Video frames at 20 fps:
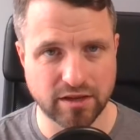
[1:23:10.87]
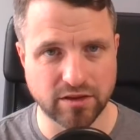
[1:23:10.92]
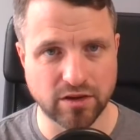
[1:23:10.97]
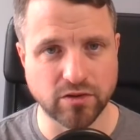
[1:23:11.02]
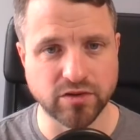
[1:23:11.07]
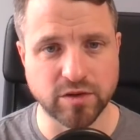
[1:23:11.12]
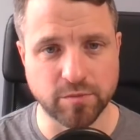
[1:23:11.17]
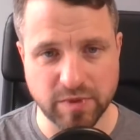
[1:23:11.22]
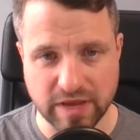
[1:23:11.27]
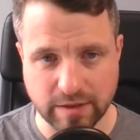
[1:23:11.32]

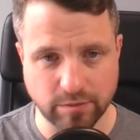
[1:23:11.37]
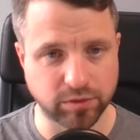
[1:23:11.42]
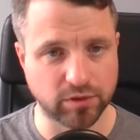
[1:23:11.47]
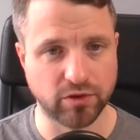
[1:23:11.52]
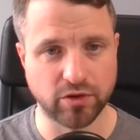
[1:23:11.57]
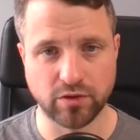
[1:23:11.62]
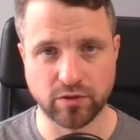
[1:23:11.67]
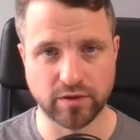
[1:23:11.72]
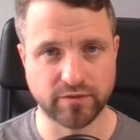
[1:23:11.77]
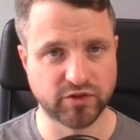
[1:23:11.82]
Those are people
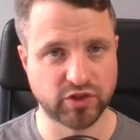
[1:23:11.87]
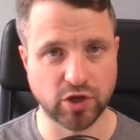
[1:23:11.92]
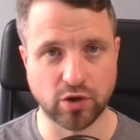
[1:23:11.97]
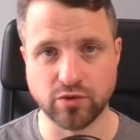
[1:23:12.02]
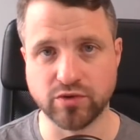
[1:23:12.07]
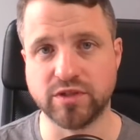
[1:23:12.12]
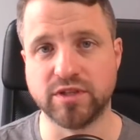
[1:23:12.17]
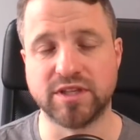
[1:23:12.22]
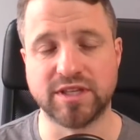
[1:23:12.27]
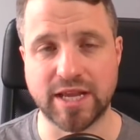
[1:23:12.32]
who have
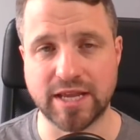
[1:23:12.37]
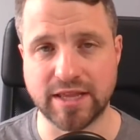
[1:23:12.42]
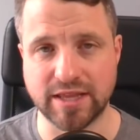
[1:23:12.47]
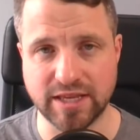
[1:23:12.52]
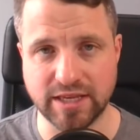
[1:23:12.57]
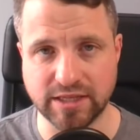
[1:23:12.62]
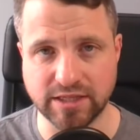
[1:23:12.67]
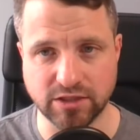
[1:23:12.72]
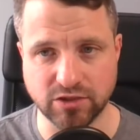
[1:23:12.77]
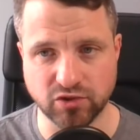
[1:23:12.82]
chosen to take
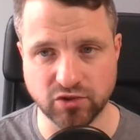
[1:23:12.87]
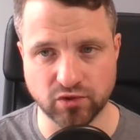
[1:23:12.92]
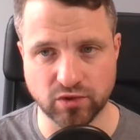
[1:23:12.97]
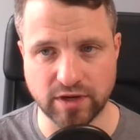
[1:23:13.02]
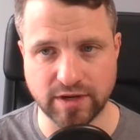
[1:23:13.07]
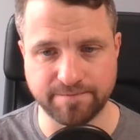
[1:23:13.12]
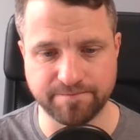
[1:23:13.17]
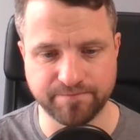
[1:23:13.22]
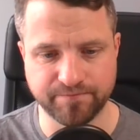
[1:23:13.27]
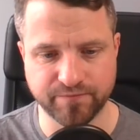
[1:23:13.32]
the easy
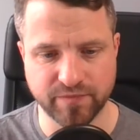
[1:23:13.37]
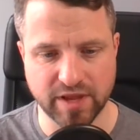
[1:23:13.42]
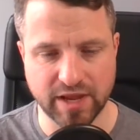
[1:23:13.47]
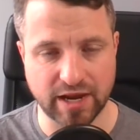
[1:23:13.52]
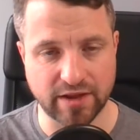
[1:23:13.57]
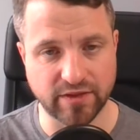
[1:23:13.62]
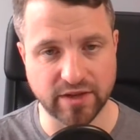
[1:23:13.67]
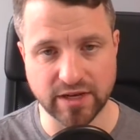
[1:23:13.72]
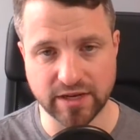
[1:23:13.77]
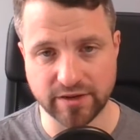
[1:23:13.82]
street
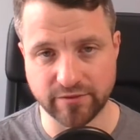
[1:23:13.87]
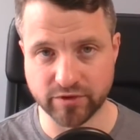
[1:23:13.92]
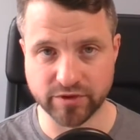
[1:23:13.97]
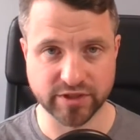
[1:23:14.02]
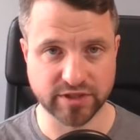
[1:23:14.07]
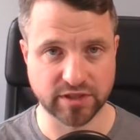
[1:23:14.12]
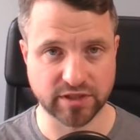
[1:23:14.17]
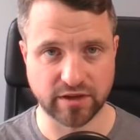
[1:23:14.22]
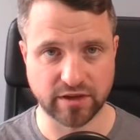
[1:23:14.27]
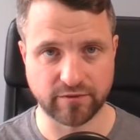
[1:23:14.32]
and they live on
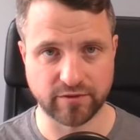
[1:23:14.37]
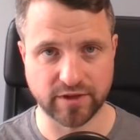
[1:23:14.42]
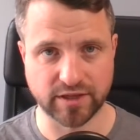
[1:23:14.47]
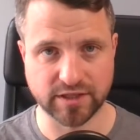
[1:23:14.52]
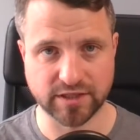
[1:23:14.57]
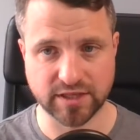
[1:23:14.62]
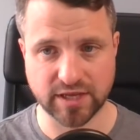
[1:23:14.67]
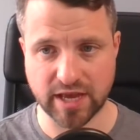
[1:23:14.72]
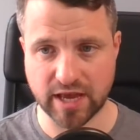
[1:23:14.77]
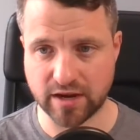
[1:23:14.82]
the
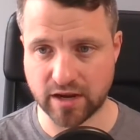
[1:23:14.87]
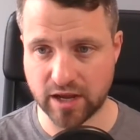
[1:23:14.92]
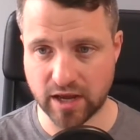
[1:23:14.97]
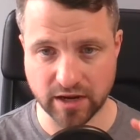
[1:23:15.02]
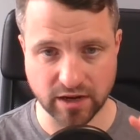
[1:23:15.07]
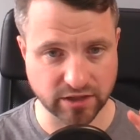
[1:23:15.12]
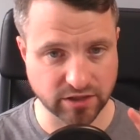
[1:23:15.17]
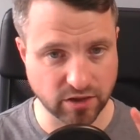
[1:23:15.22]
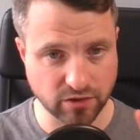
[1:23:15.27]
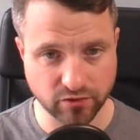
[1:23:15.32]
surface. And I,
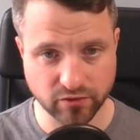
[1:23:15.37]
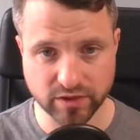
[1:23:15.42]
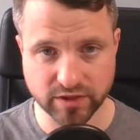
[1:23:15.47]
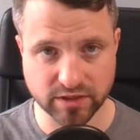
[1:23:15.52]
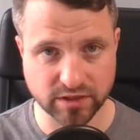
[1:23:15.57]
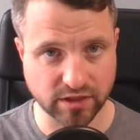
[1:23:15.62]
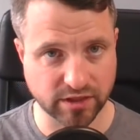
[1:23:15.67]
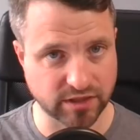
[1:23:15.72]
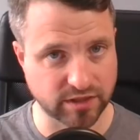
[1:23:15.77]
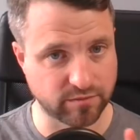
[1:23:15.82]
and I don't
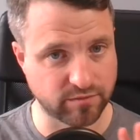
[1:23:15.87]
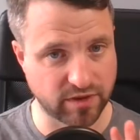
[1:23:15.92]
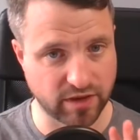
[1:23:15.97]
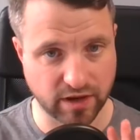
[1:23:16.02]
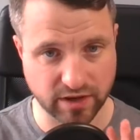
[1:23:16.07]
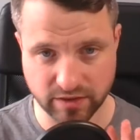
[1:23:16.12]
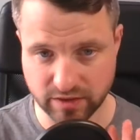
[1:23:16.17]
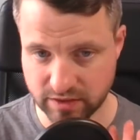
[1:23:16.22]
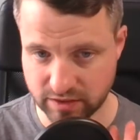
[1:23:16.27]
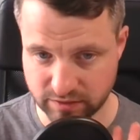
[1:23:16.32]
criticize them.
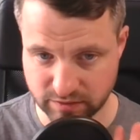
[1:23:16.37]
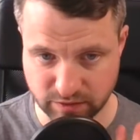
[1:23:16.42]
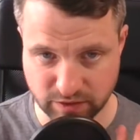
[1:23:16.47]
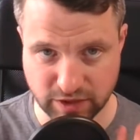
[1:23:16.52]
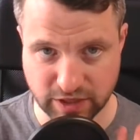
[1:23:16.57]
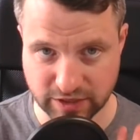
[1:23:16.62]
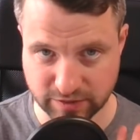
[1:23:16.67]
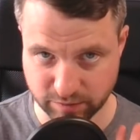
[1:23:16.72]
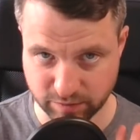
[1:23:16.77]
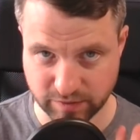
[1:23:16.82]
I,
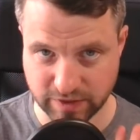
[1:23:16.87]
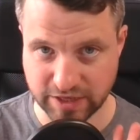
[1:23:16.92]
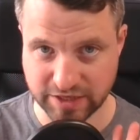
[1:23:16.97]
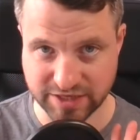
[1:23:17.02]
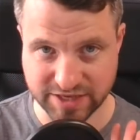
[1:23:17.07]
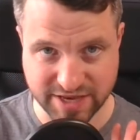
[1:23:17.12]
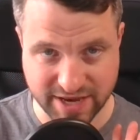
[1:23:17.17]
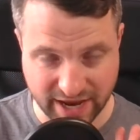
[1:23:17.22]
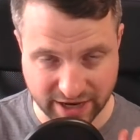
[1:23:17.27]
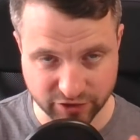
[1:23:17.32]
it,
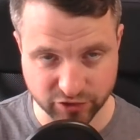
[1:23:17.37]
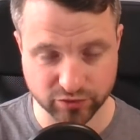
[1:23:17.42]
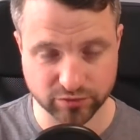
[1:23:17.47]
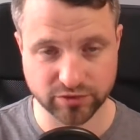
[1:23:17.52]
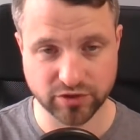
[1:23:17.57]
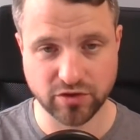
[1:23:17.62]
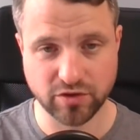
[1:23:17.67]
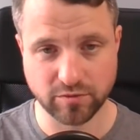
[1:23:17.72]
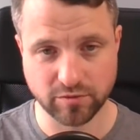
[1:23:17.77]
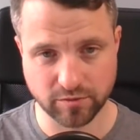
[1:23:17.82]
it's natural
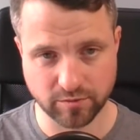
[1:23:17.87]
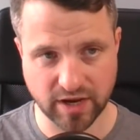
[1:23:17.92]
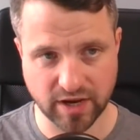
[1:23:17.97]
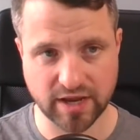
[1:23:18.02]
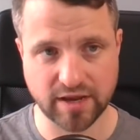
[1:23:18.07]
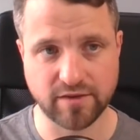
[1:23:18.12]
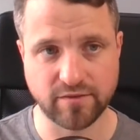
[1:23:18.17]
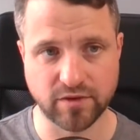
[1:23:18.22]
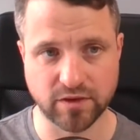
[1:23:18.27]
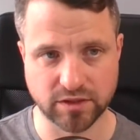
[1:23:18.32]
human
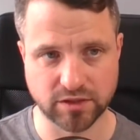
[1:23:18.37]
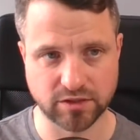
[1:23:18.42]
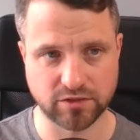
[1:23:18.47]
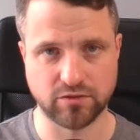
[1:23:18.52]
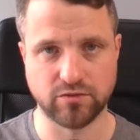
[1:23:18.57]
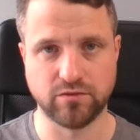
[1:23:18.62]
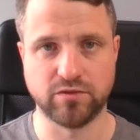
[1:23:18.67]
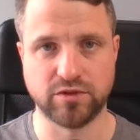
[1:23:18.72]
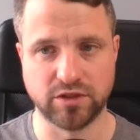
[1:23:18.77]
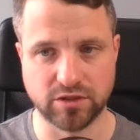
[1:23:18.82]
behavior
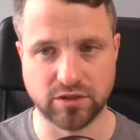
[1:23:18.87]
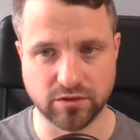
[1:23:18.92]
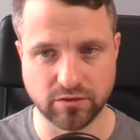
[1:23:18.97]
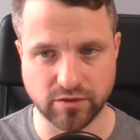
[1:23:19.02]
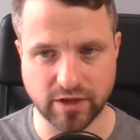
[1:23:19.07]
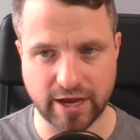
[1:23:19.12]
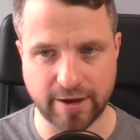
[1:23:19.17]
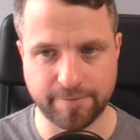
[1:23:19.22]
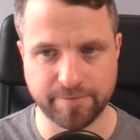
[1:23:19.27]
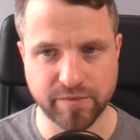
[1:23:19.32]
to, to do
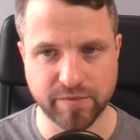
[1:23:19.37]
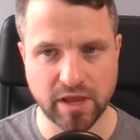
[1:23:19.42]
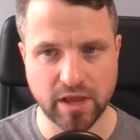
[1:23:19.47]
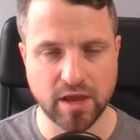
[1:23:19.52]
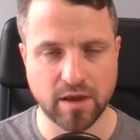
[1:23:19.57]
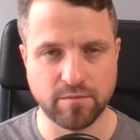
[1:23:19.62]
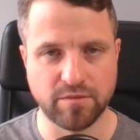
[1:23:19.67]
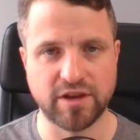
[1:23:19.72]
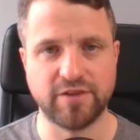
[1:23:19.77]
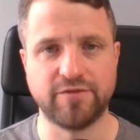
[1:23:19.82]
that.
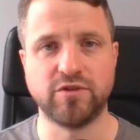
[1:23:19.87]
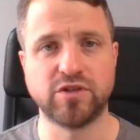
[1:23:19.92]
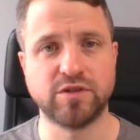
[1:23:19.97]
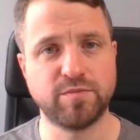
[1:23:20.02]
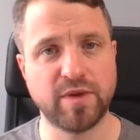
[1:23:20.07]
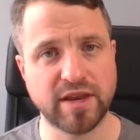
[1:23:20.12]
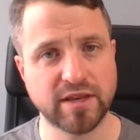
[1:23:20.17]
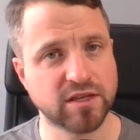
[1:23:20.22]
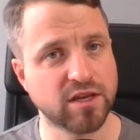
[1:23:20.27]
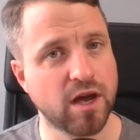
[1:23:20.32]
But if you
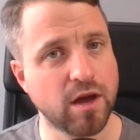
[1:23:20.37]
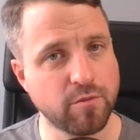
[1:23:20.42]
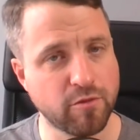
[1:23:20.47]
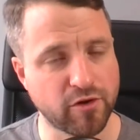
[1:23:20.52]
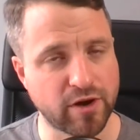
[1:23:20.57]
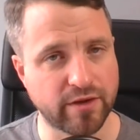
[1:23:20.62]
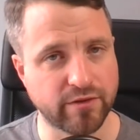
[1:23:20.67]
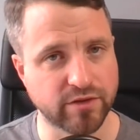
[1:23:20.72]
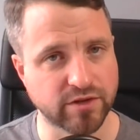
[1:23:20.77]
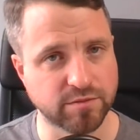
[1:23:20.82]
spend time
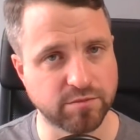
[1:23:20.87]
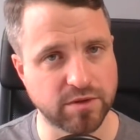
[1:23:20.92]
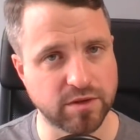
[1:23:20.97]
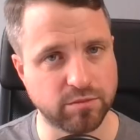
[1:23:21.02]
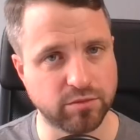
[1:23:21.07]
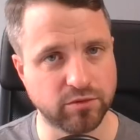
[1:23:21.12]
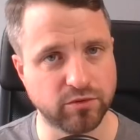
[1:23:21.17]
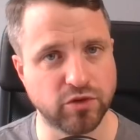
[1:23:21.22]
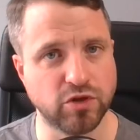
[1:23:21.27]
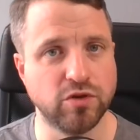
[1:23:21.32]
around those
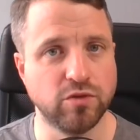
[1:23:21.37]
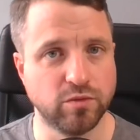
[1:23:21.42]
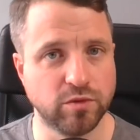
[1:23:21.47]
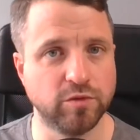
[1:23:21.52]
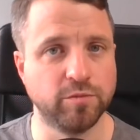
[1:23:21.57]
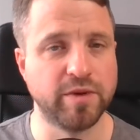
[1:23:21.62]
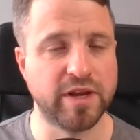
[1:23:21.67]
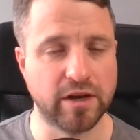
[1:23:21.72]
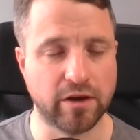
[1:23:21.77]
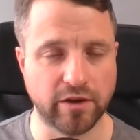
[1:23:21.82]
people, you
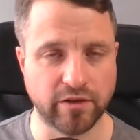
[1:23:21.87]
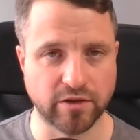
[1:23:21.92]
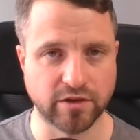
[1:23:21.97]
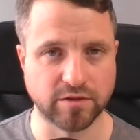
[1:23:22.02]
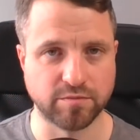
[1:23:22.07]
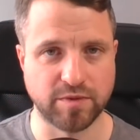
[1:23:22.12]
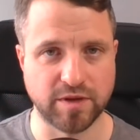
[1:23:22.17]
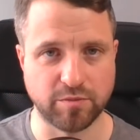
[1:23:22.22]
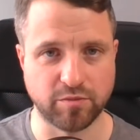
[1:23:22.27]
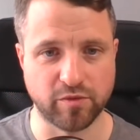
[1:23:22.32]
will be like
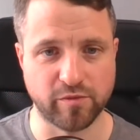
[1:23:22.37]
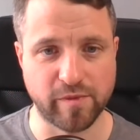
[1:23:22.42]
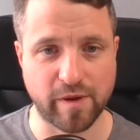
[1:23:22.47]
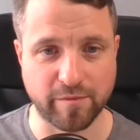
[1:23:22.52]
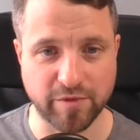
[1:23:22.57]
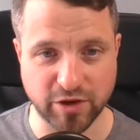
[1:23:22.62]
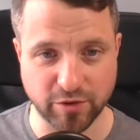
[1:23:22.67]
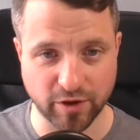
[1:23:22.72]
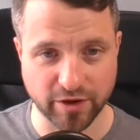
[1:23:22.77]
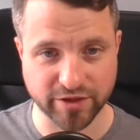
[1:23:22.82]
those people.
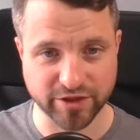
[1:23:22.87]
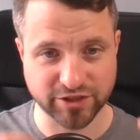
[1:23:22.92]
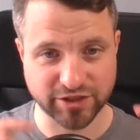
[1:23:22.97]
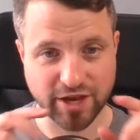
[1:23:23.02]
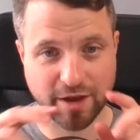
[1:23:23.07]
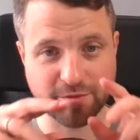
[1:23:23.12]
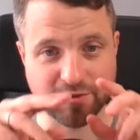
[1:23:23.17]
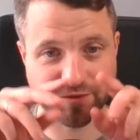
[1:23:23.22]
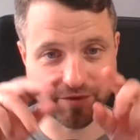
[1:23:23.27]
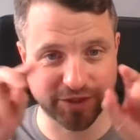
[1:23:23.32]
Remember, you are the
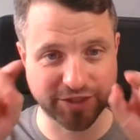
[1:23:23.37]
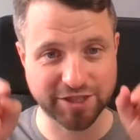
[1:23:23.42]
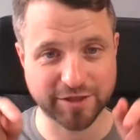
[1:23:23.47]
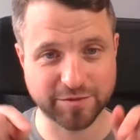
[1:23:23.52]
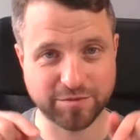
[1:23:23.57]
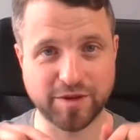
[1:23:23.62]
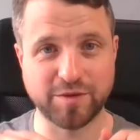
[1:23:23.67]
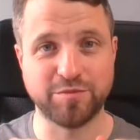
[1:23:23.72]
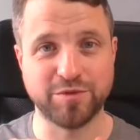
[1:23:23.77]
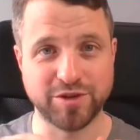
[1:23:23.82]
sum of the six
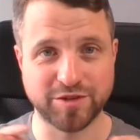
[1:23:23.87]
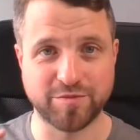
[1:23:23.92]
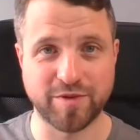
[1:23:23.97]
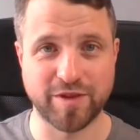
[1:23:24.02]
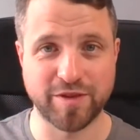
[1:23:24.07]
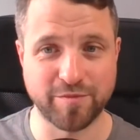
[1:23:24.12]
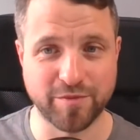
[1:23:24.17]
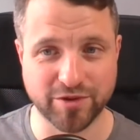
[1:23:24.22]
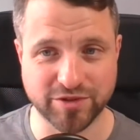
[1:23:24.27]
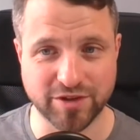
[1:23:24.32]
people you
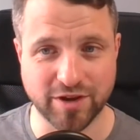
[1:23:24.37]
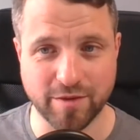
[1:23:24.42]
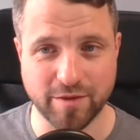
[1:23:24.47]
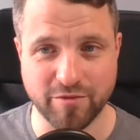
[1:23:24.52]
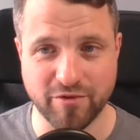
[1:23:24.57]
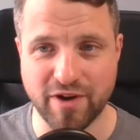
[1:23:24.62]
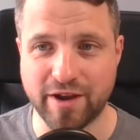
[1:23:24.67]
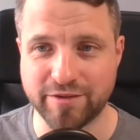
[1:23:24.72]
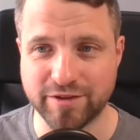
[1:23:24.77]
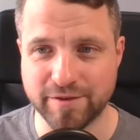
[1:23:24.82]
spend the most
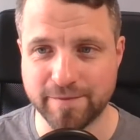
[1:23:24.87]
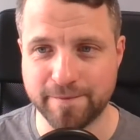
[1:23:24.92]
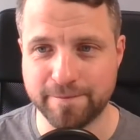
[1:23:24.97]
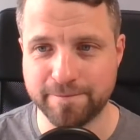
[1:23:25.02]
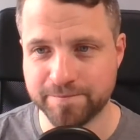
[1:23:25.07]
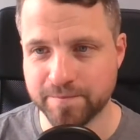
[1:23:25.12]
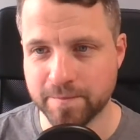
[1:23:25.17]
time around.